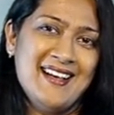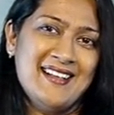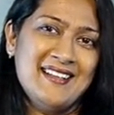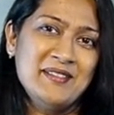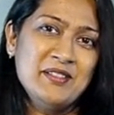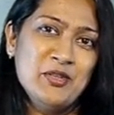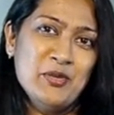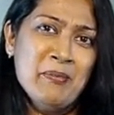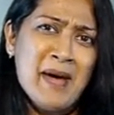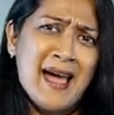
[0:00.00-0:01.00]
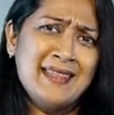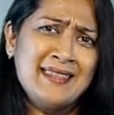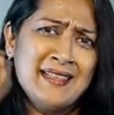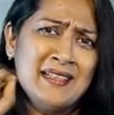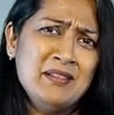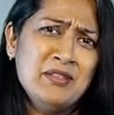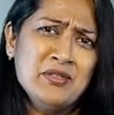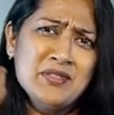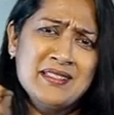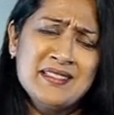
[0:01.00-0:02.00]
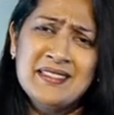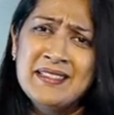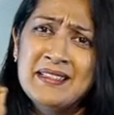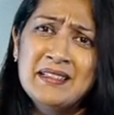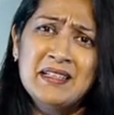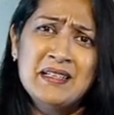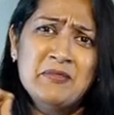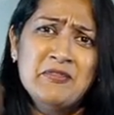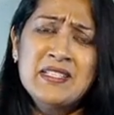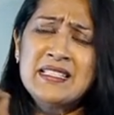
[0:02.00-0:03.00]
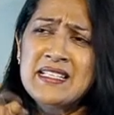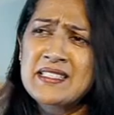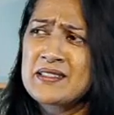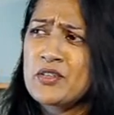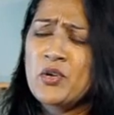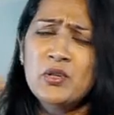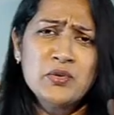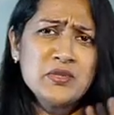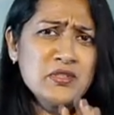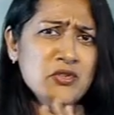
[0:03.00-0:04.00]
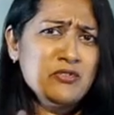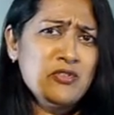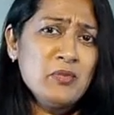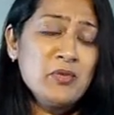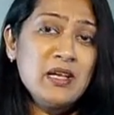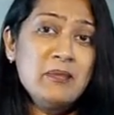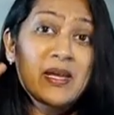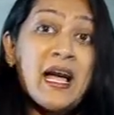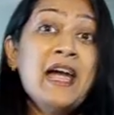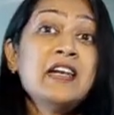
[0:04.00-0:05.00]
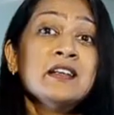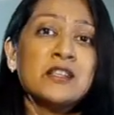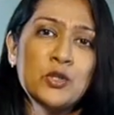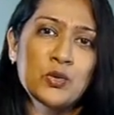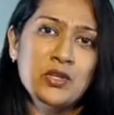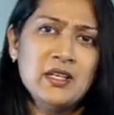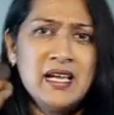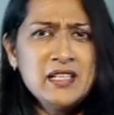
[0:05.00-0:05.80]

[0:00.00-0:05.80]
you know, math and, you know, certain physics, all those, you know, formulae behind her door.